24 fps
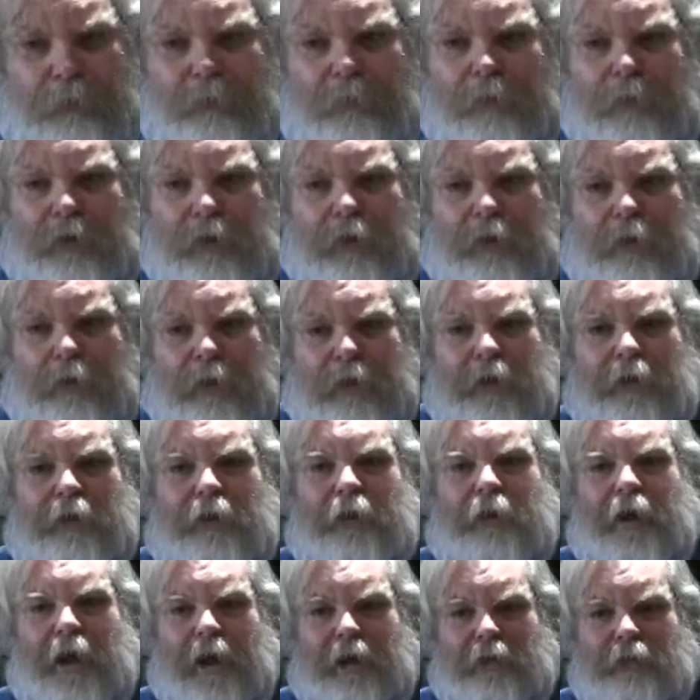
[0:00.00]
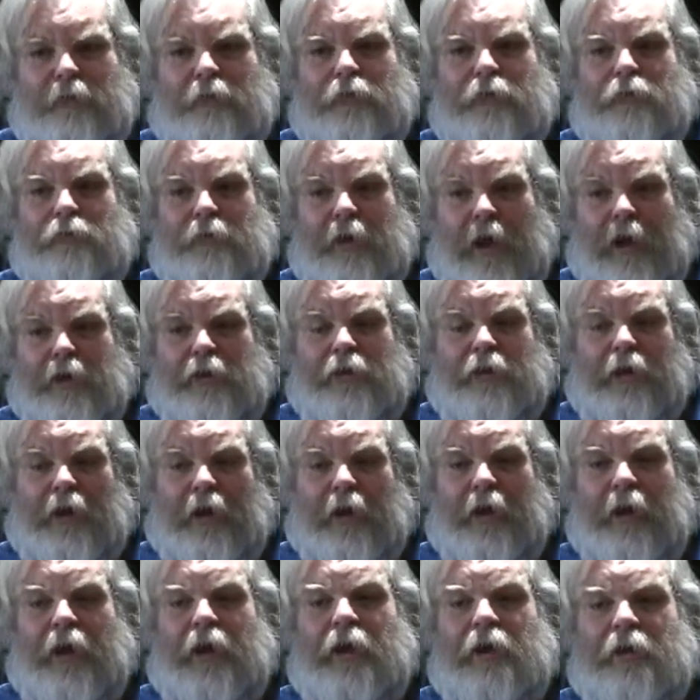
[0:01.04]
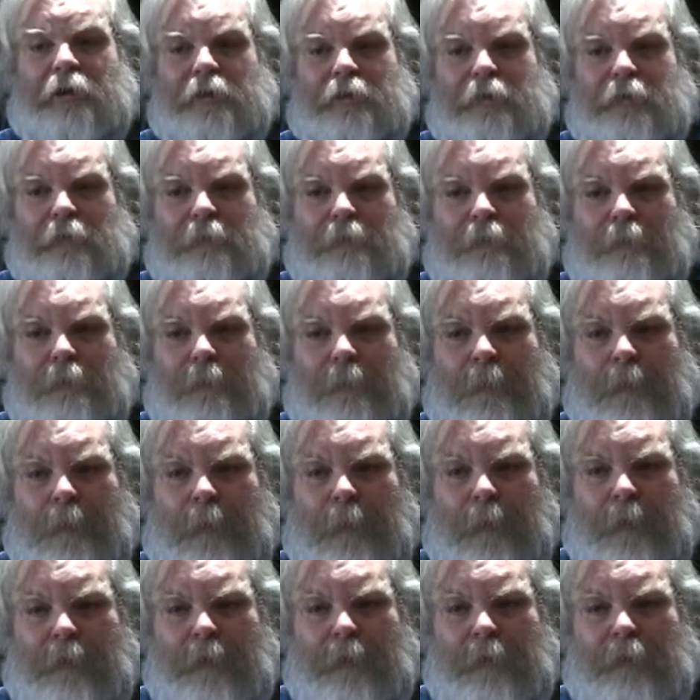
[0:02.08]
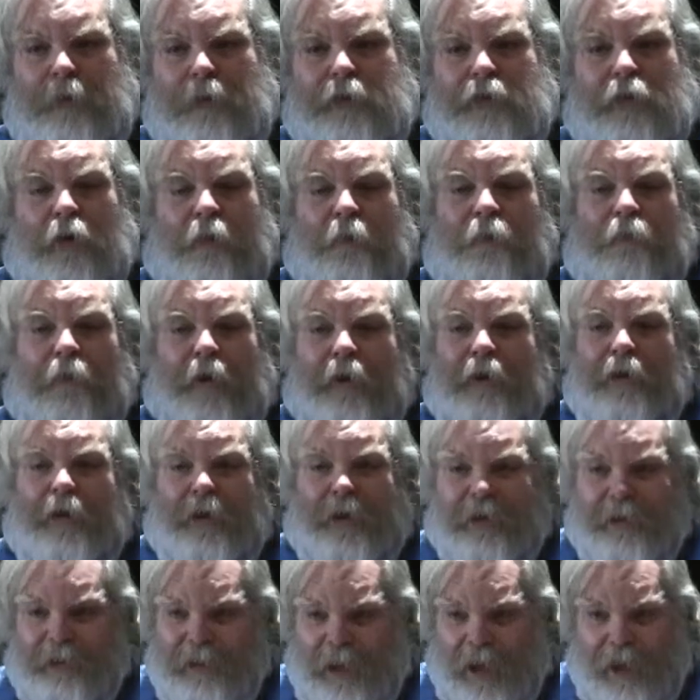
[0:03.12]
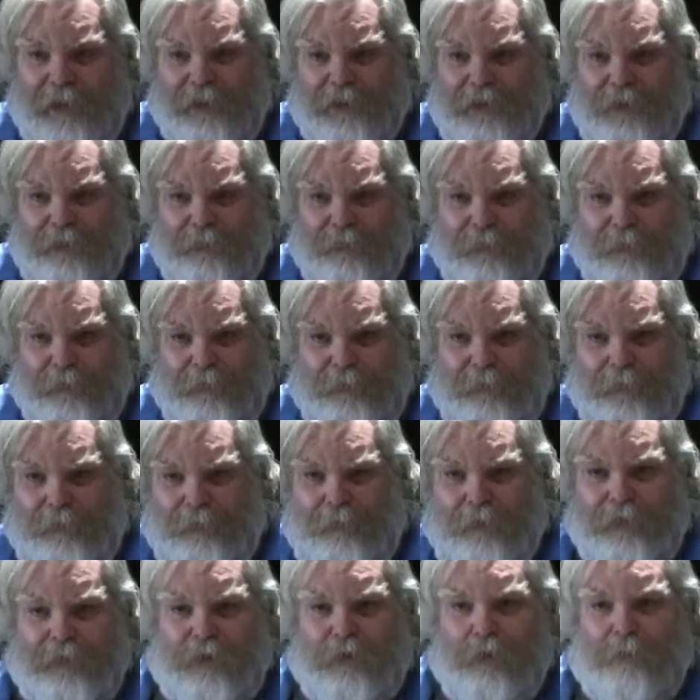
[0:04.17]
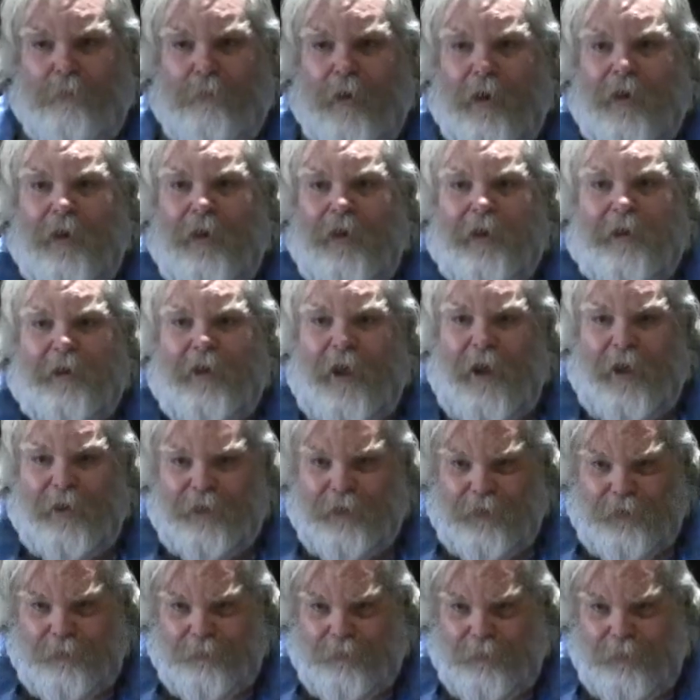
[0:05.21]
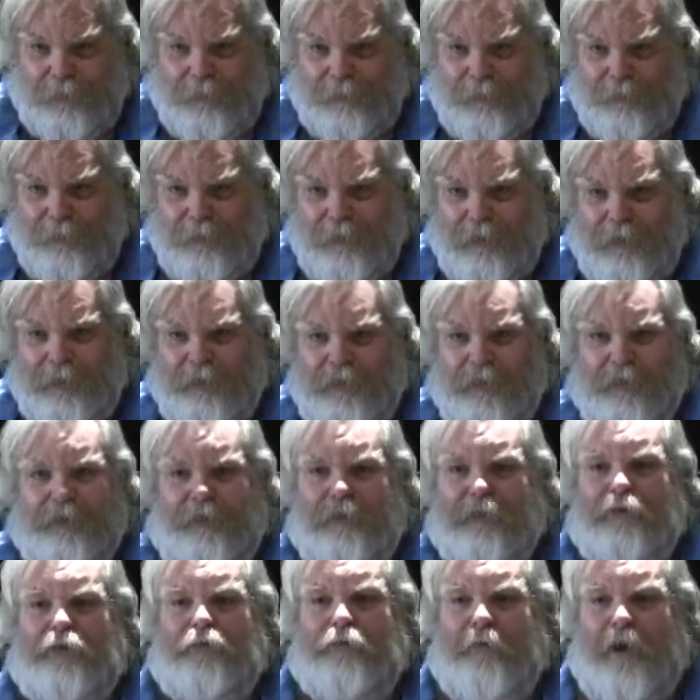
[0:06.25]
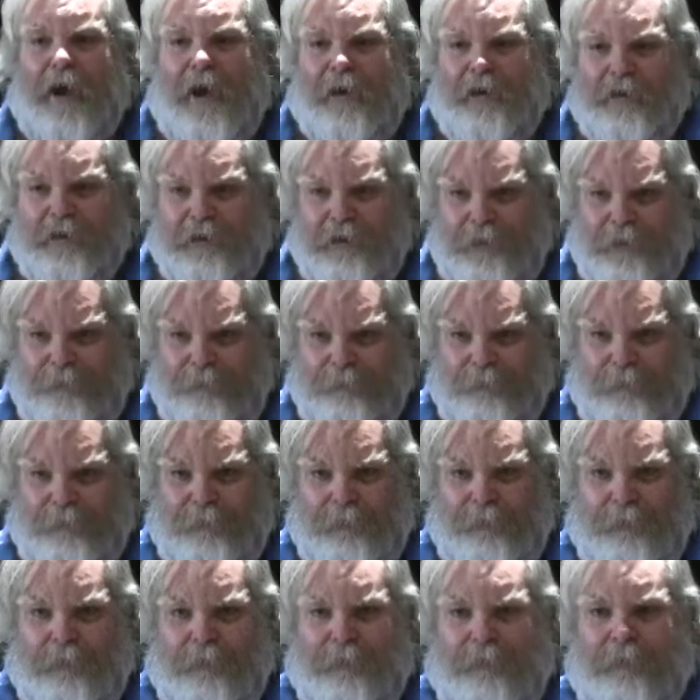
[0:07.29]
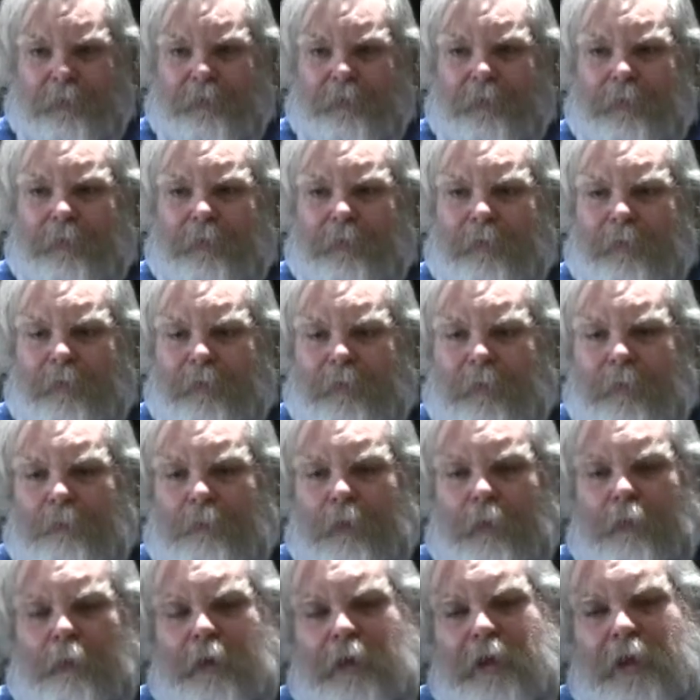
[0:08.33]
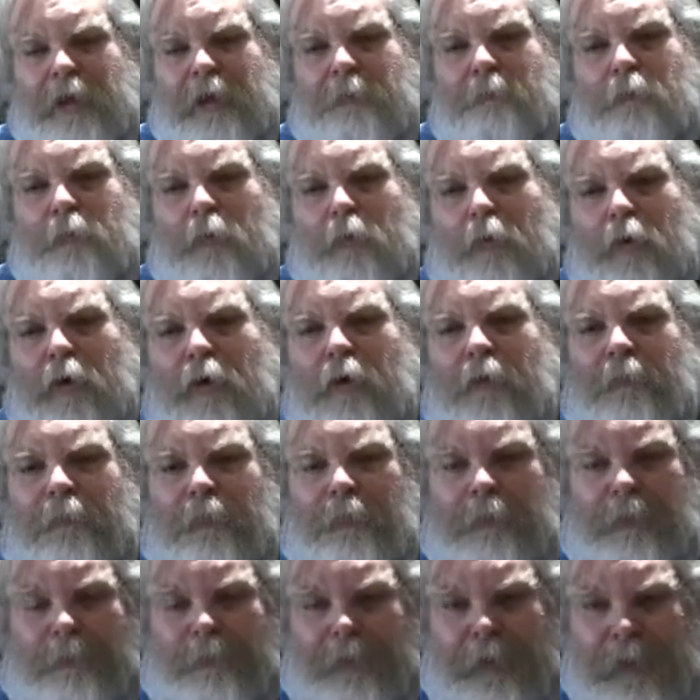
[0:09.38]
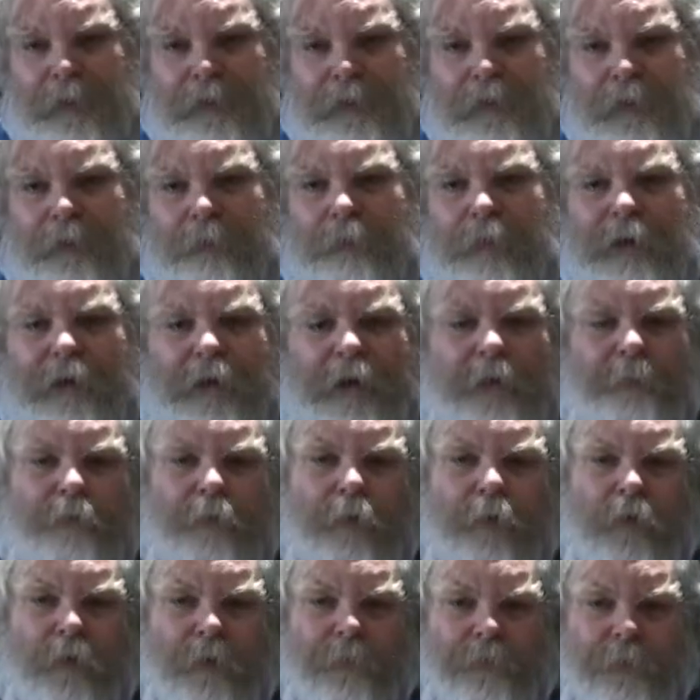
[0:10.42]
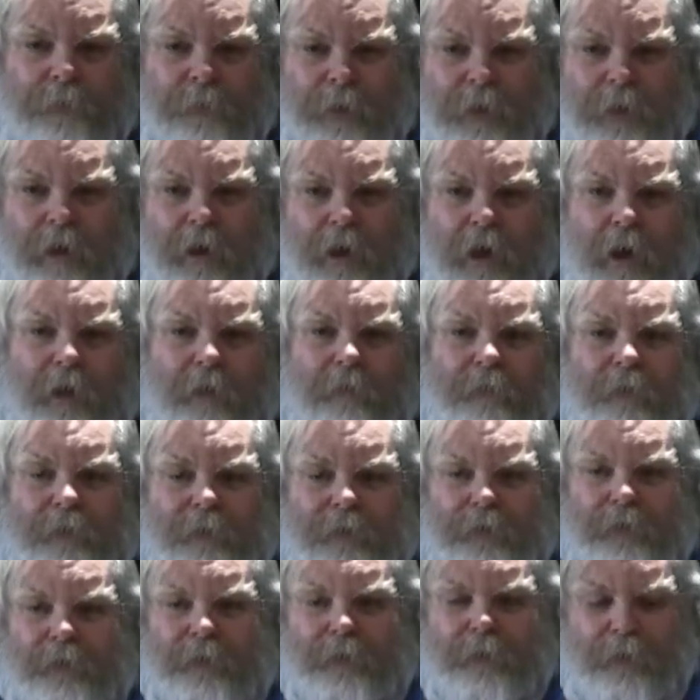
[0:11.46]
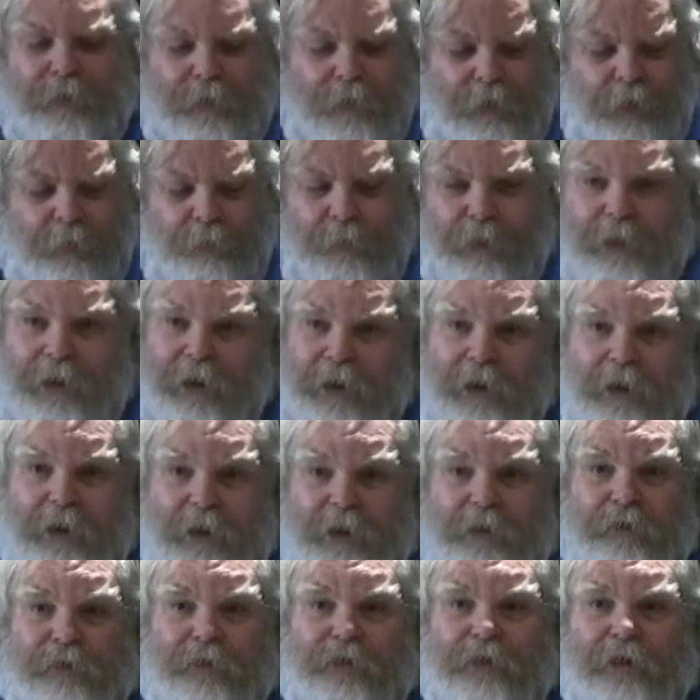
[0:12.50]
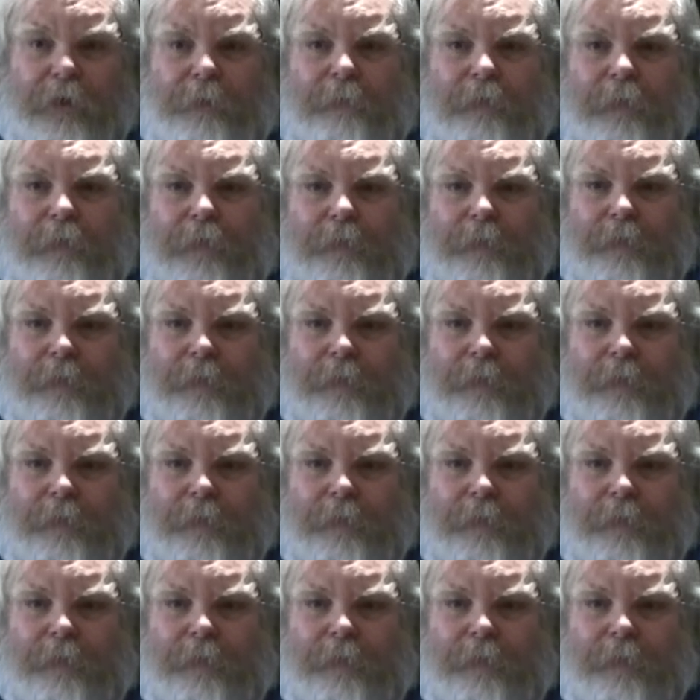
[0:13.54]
When you look at the national strategy on AIDS, there's no funding attached to it. There's no money attached to it. It's just a strategy. But we need more from the president. We need more from the Congress. We need leadership.